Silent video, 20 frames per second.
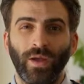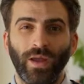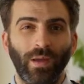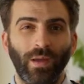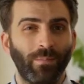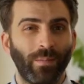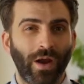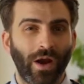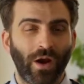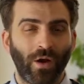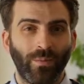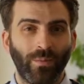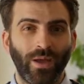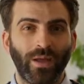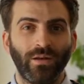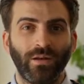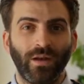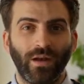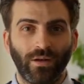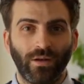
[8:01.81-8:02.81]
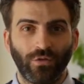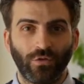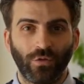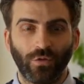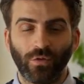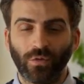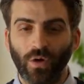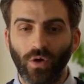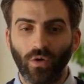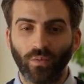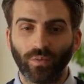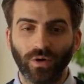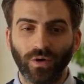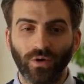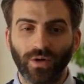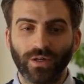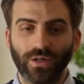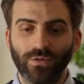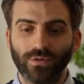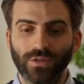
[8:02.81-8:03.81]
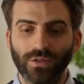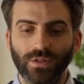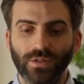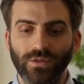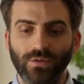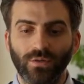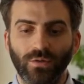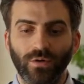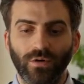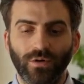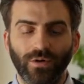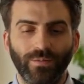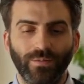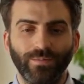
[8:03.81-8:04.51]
impairment in true opioid use disorder.